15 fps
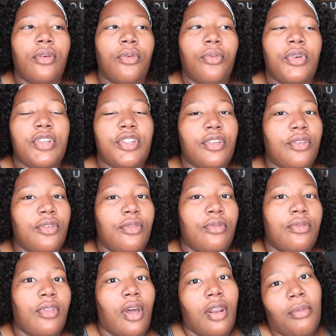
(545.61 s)
what you
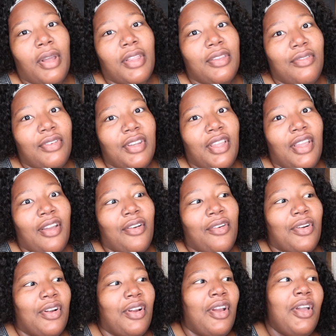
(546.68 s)
thought about the video
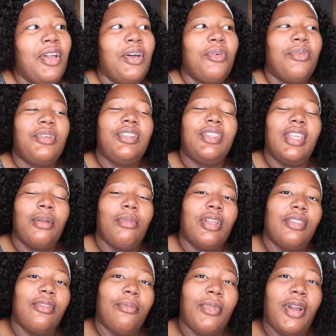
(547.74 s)
or what you think
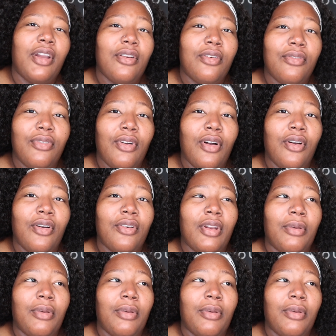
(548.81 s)
about the microphone.